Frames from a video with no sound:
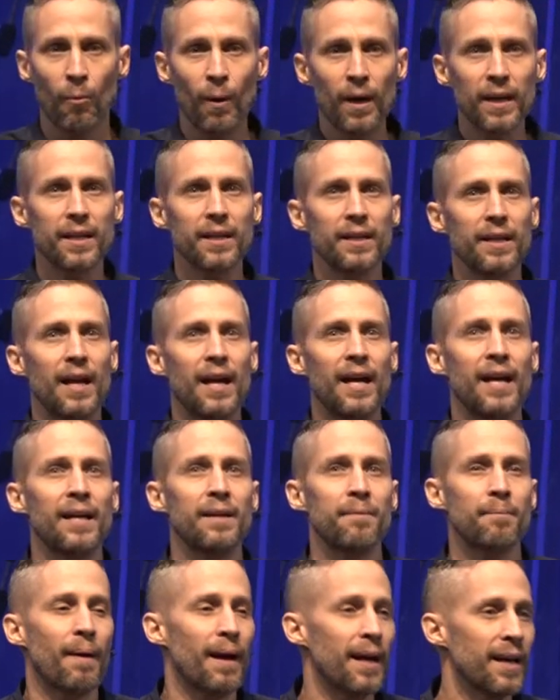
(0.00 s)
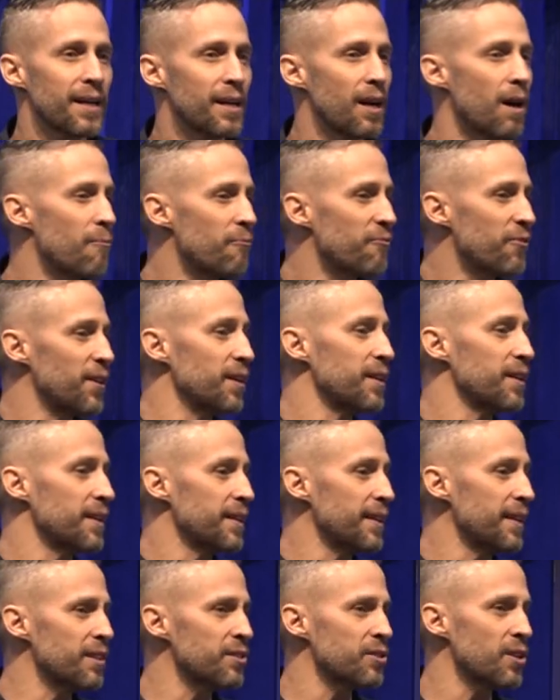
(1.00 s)
what can I, my comfort
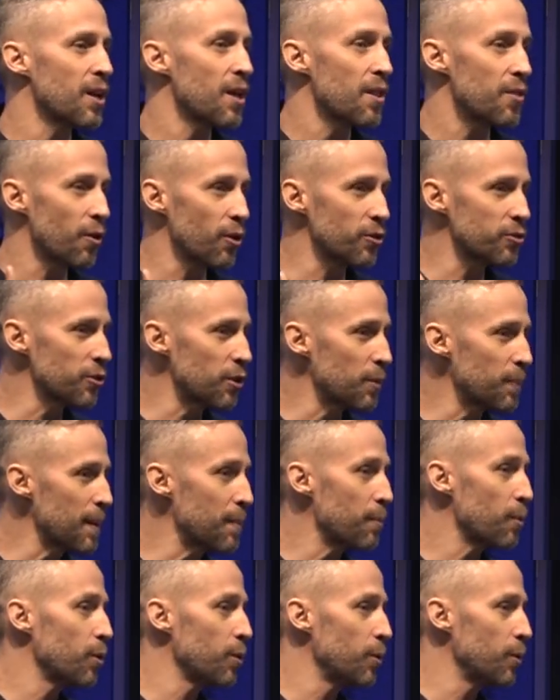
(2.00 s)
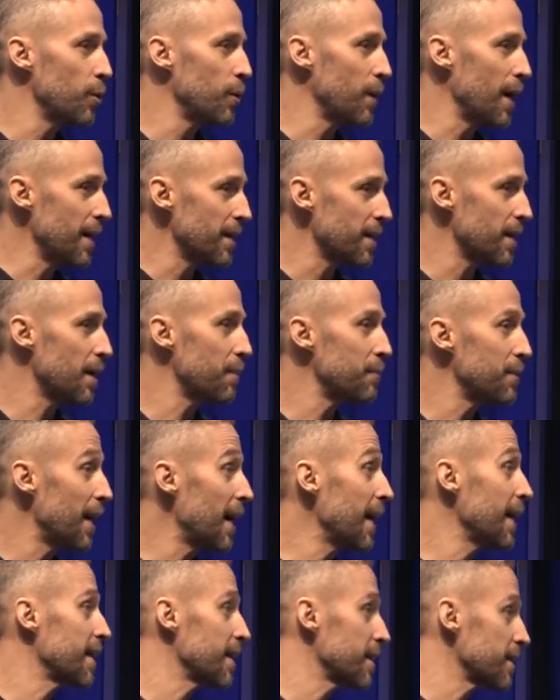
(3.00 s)
and this, those are the people who ended up
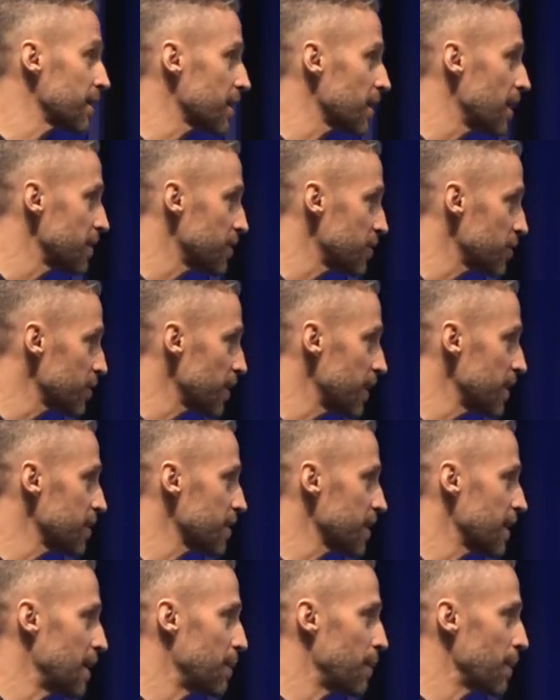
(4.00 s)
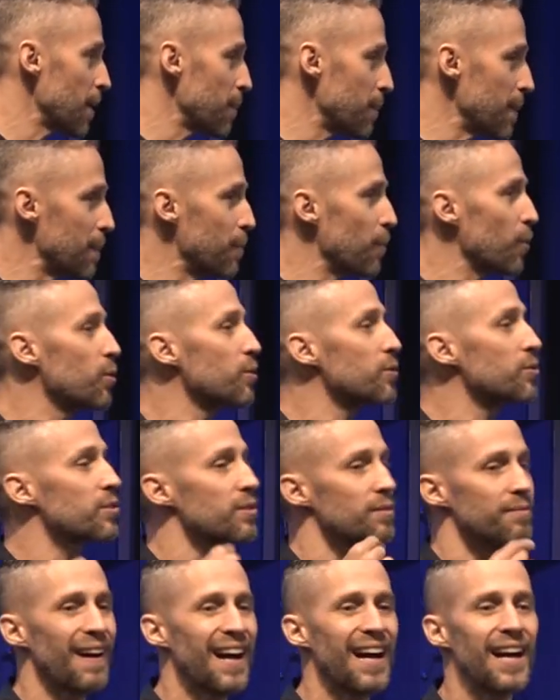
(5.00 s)
dying in the concentration camp. But the people who
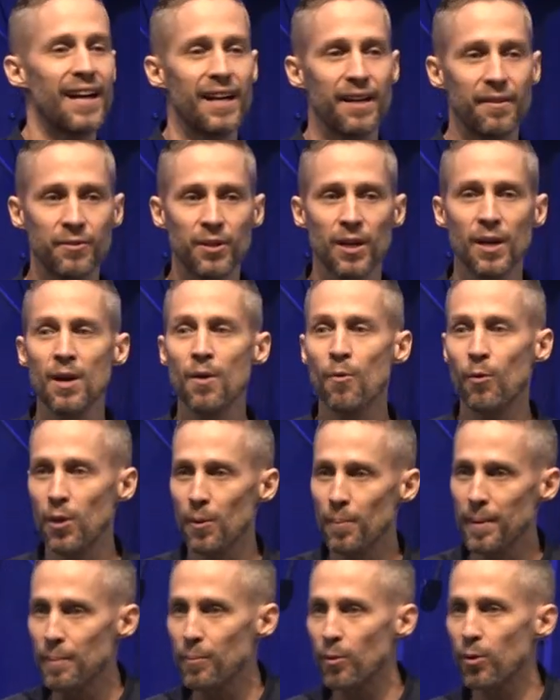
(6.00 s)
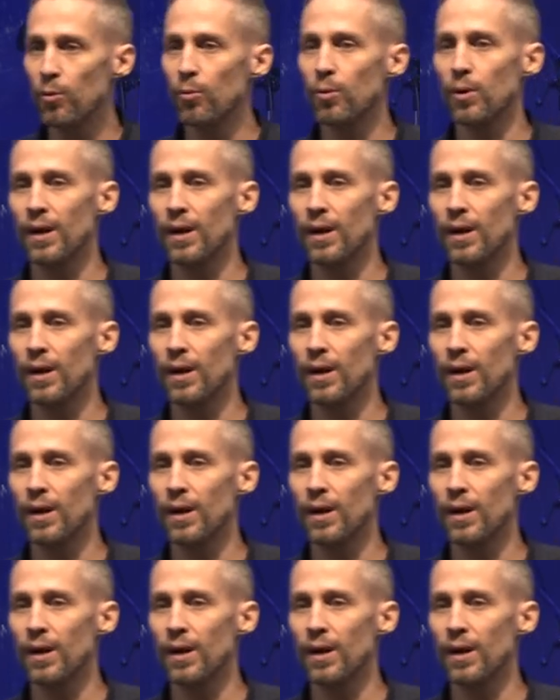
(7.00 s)
survived were the people who